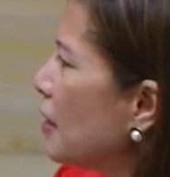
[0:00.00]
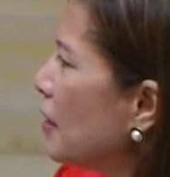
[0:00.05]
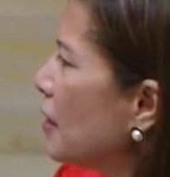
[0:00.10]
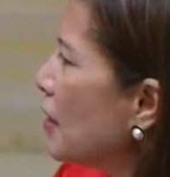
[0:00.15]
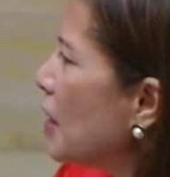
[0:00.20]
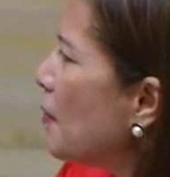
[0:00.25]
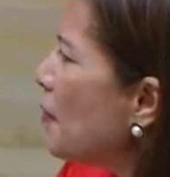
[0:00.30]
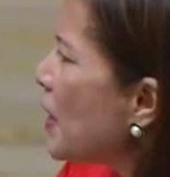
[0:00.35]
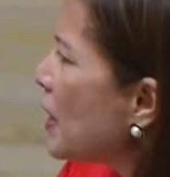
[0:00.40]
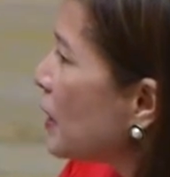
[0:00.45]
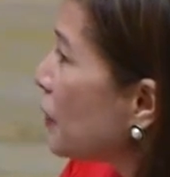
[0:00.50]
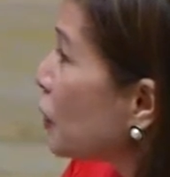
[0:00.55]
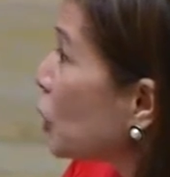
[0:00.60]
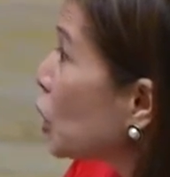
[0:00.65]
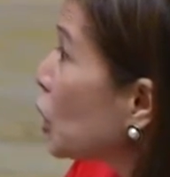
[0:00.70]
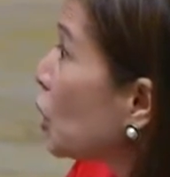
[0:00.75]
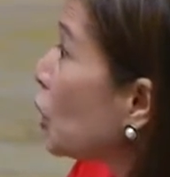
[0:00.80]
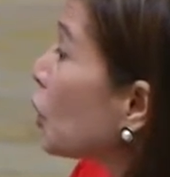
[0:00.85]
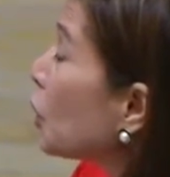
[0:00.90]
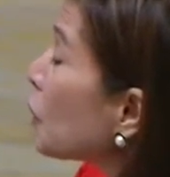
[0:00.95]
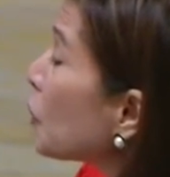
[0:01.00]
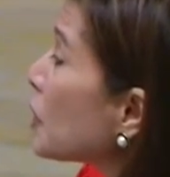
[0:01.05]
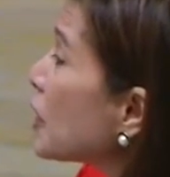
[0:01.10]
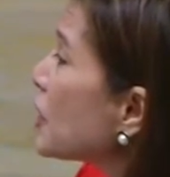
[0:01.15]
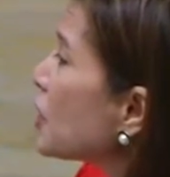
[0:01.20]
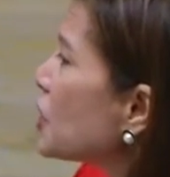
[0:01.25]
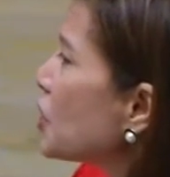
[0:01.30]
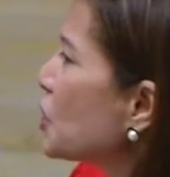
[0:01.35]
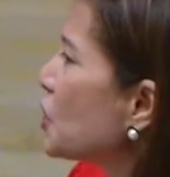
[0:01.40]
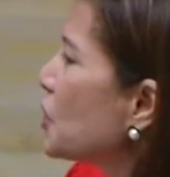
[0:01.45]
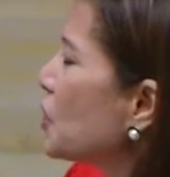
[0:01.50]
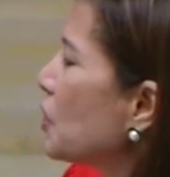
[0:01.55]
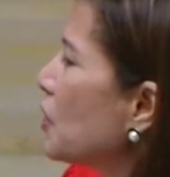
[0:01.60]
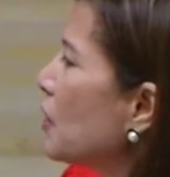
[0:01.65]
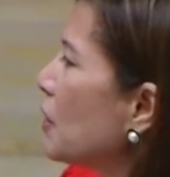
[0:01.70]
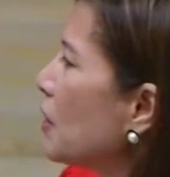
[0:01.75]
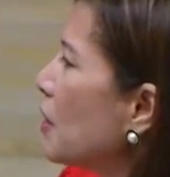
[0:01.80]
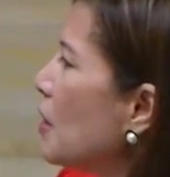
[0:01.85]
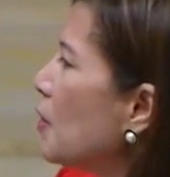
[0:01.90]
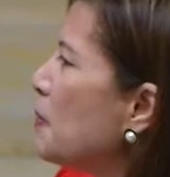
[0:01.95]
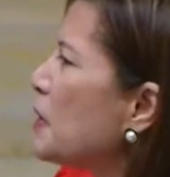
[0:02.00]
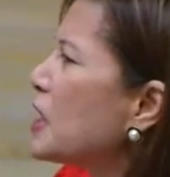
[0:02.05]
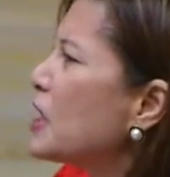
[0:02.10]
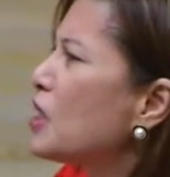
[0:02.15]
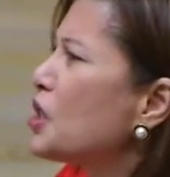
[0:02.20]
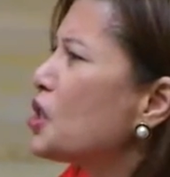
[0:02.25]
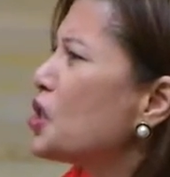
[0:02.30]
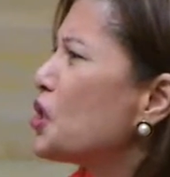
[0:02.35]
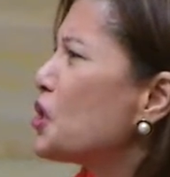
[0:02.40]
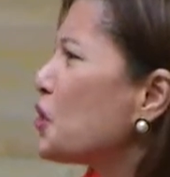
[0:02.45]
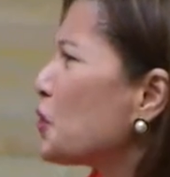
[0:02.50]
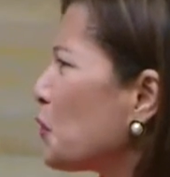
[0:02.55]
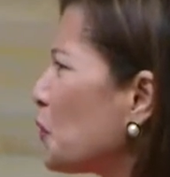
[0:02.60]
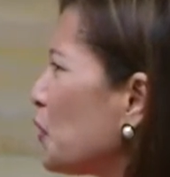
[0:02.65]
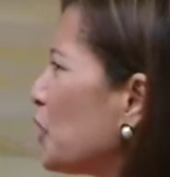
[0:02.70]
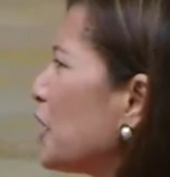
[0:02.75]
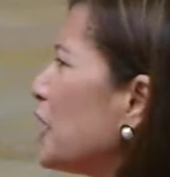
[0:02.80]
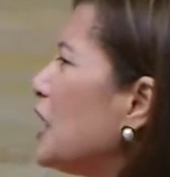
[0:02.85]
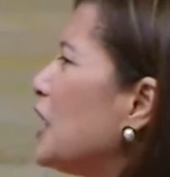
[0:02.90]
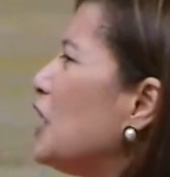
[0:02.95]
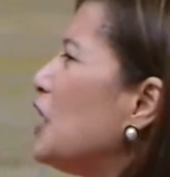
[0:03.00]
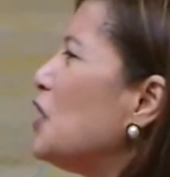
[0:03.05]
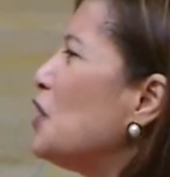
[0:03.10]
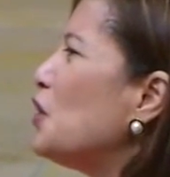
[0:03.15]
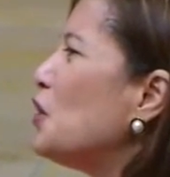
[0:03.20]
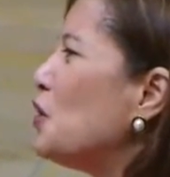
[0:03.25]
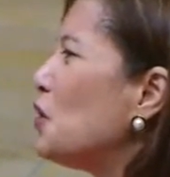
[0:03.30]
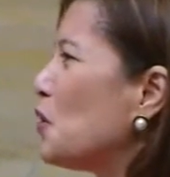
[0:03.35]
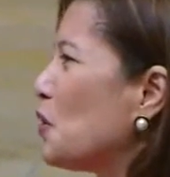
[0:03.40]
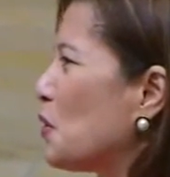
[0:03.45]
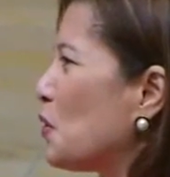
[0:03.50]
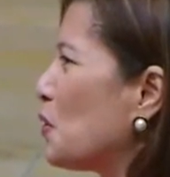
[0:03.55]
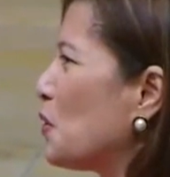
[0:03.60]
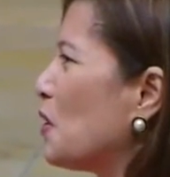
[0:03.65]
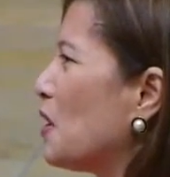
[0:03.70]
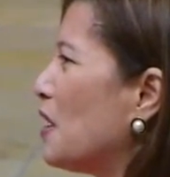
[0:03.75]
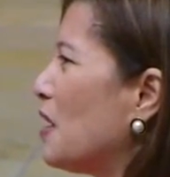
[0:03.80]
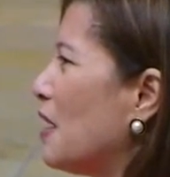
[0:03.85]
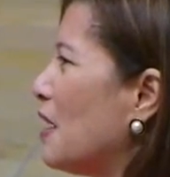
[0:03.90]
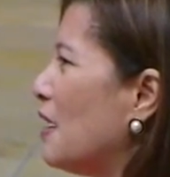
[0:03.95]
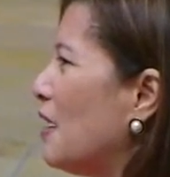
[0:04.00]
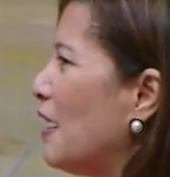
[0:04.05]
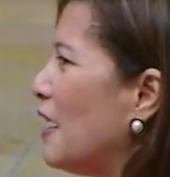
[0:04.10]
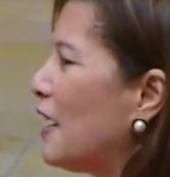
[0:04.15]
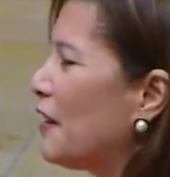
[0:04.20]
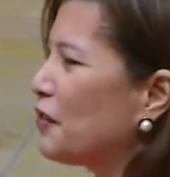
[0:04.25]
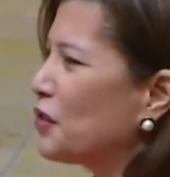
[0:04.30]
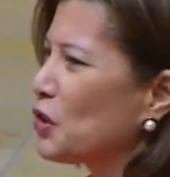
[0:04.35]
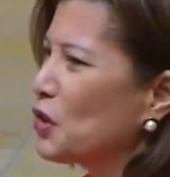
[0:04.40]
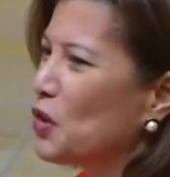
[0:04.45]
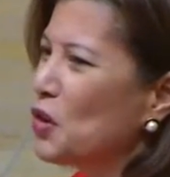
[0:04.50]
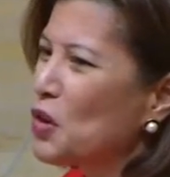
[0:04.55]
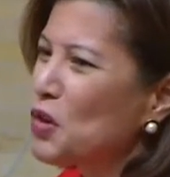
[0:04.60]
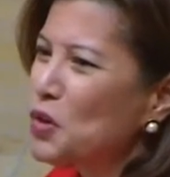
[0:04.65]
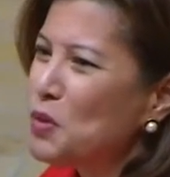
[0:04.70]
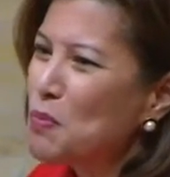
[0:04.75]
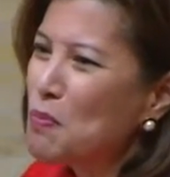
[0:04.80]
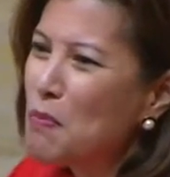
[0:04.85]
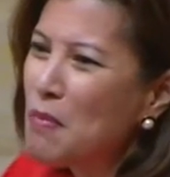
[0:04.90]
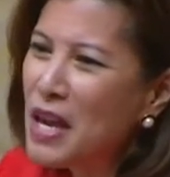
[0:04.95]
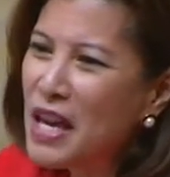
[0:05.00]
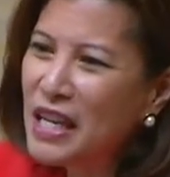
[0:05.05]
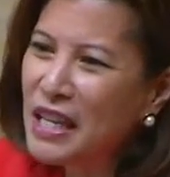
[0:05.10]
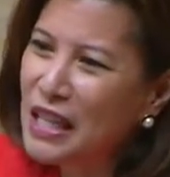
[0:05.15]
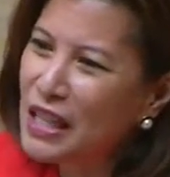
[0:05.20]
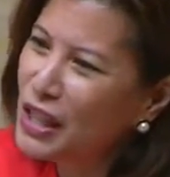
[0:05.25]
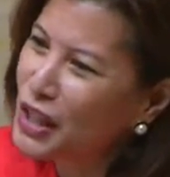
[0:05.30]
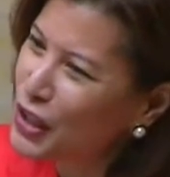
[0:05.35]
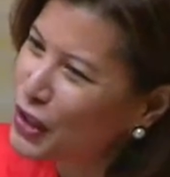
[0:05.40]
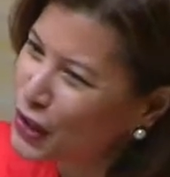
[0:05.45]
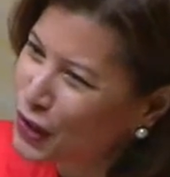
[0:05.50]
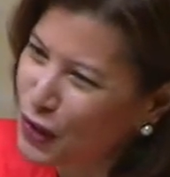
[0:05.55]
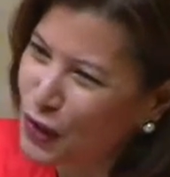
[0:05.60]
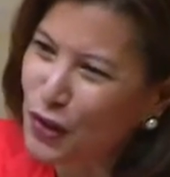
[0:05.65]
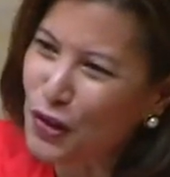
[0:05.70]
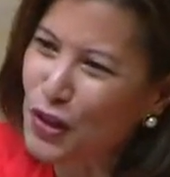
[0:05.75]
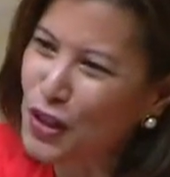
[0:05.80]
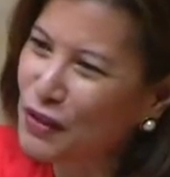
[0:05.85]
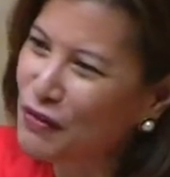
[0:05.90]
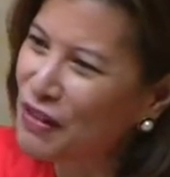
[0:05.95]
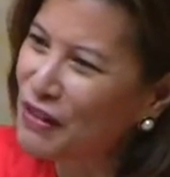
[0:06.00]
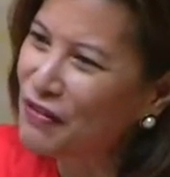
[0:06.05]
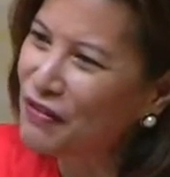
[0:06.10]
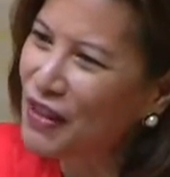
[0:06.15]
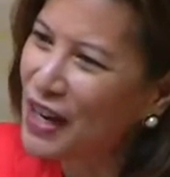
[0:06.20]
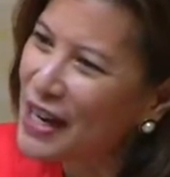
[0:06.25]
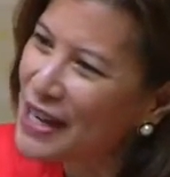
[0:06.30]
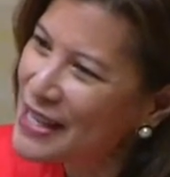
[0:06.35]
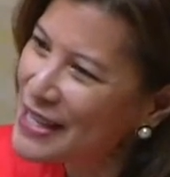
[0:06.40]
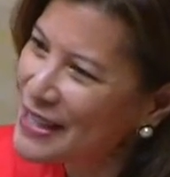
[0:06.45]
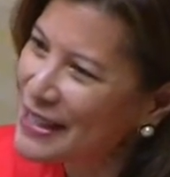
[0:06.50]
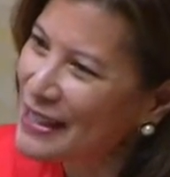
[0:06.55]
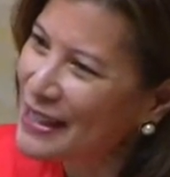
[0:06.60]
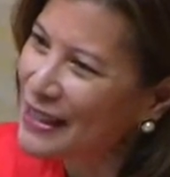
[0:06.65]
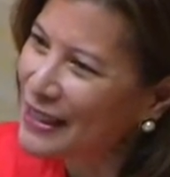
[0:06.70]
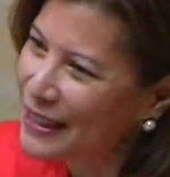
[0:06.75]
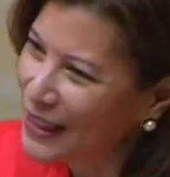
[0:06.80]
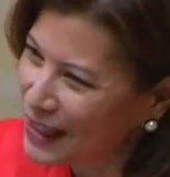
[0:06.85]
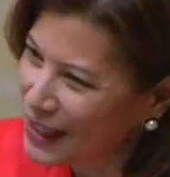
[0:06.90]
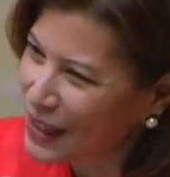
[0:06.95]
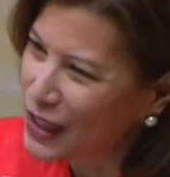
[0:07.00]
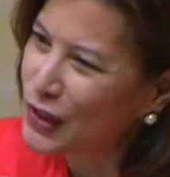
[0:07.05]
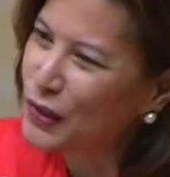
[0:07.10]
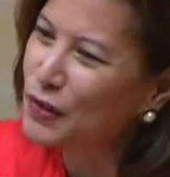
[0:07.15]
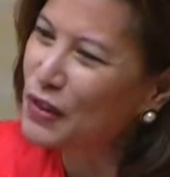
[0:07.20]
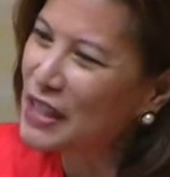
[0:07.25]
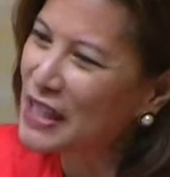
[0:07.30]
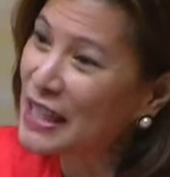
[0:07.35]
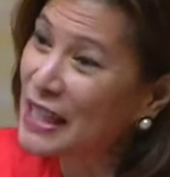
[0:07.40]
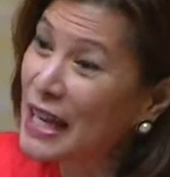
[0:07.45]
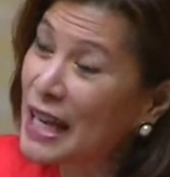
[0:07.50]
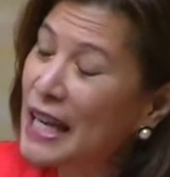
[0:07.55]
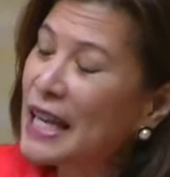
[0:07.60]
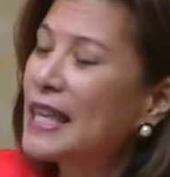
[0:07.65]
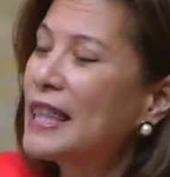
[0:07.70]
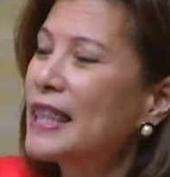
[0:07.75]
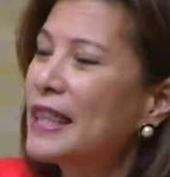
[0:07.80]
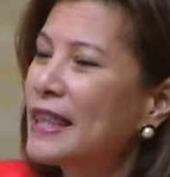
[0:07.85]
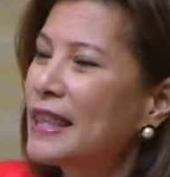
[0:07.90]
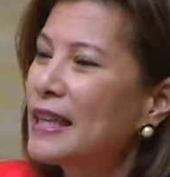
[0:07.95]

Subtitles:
a man of courage, because surely he knew, after those many years of advising King Henry VIII,